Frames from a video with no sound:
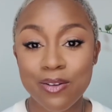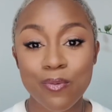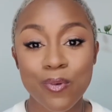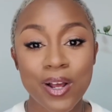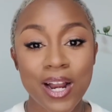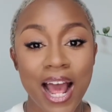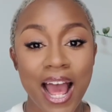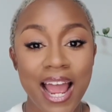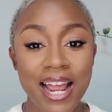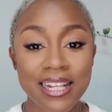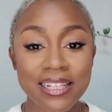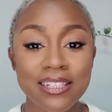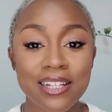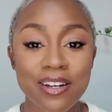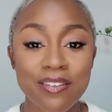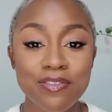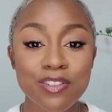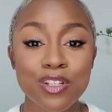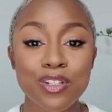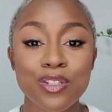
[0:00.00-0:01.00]
What I
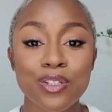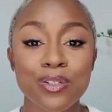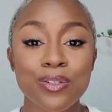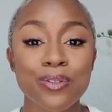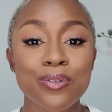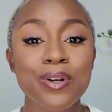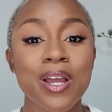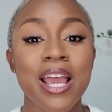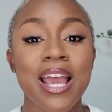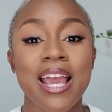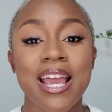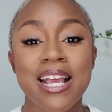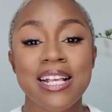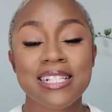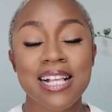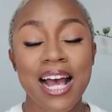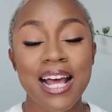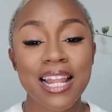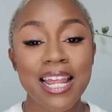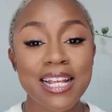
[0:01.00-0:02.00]
love to do
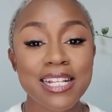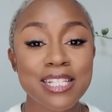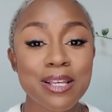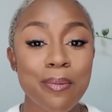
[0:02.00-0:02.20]
is I like